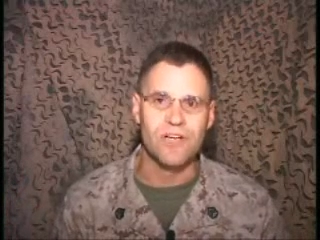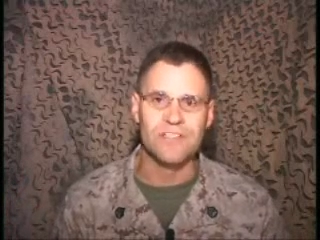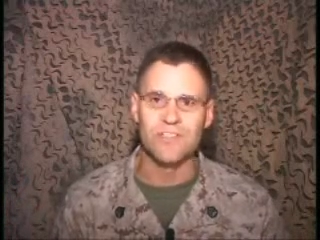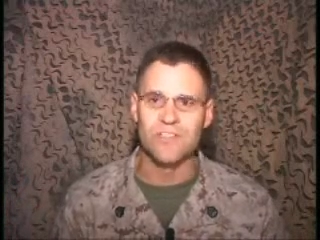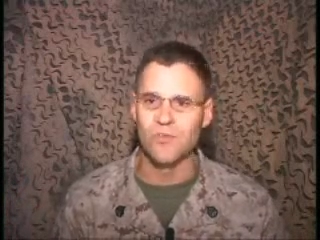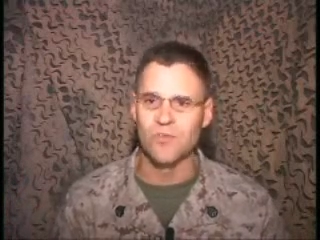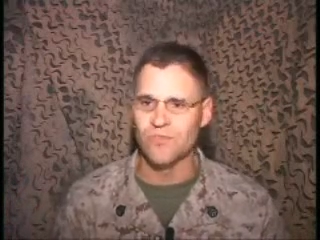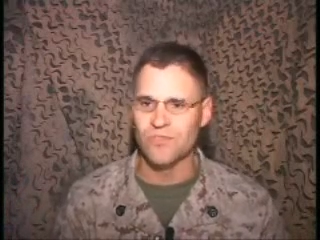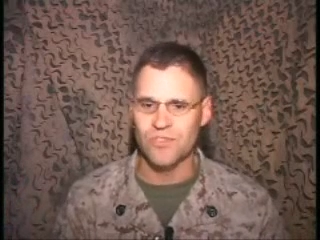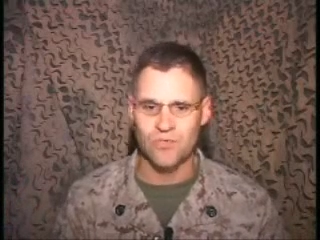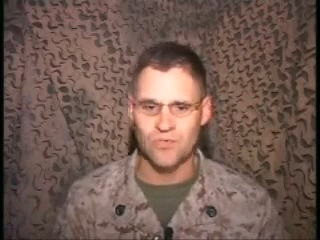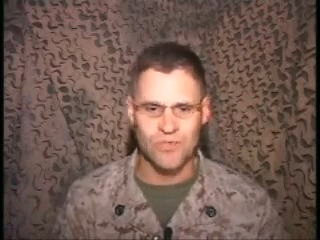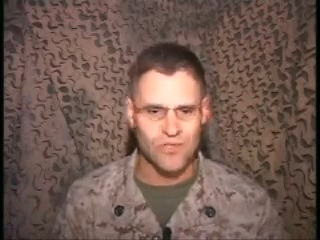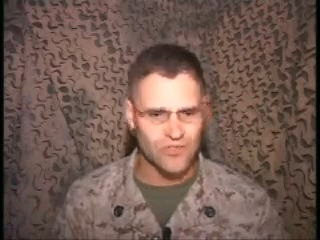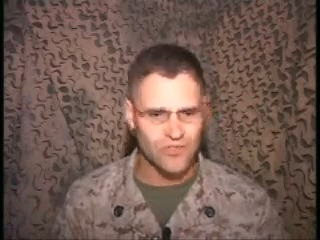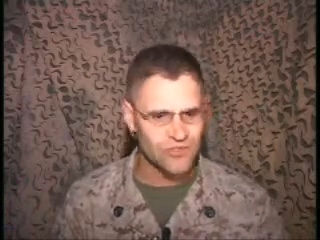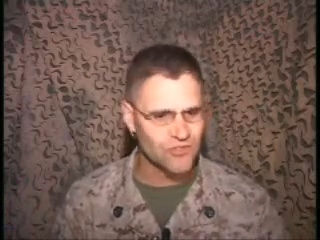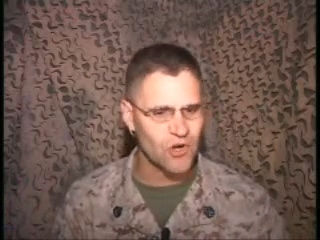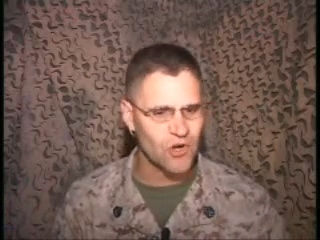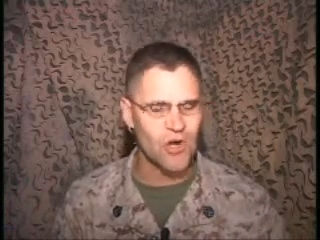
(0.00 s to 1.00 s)
And so
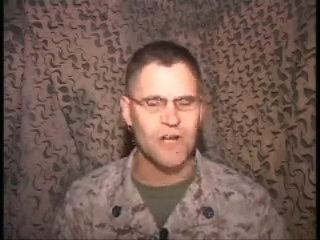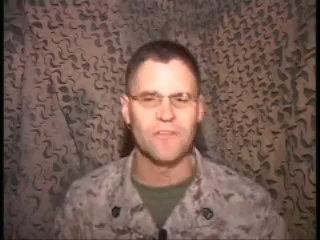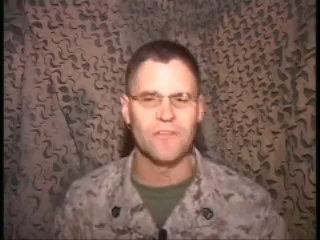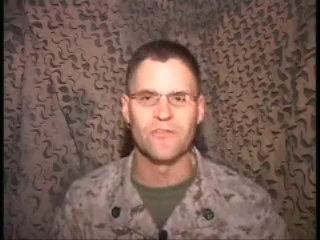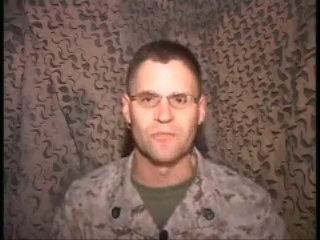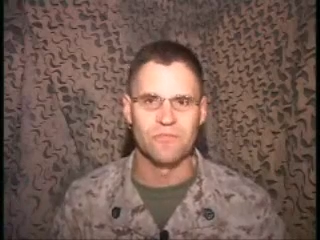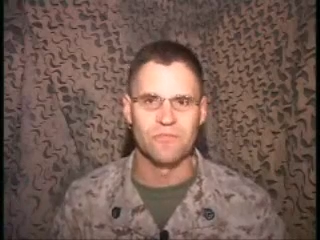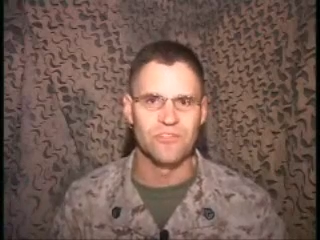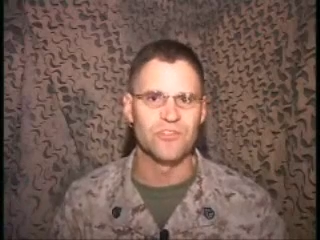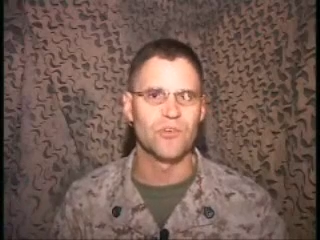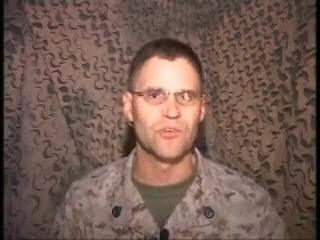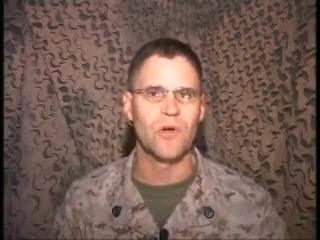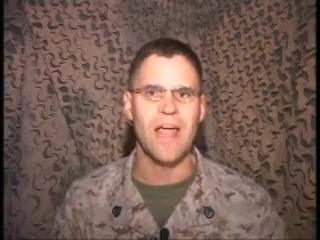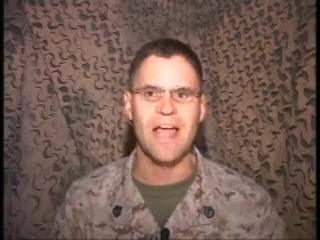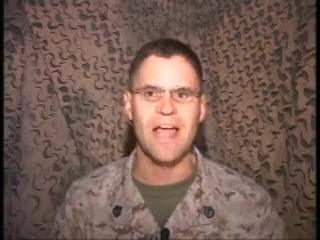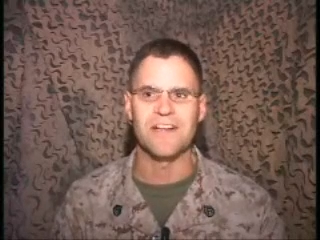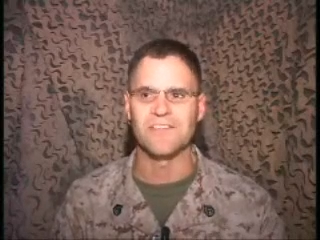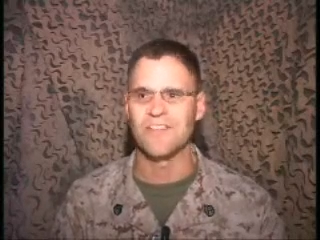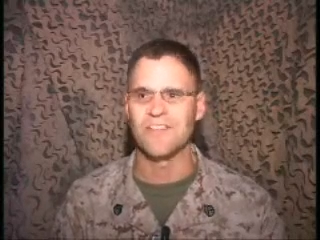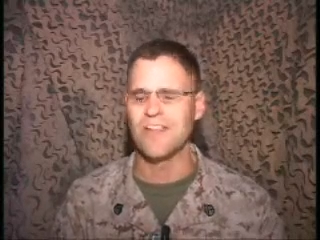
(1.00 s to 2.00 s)
they're starting from
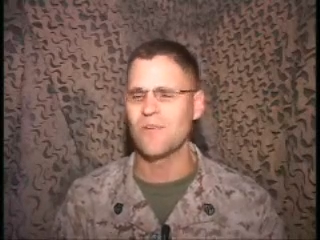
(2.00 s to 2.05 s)
scratch.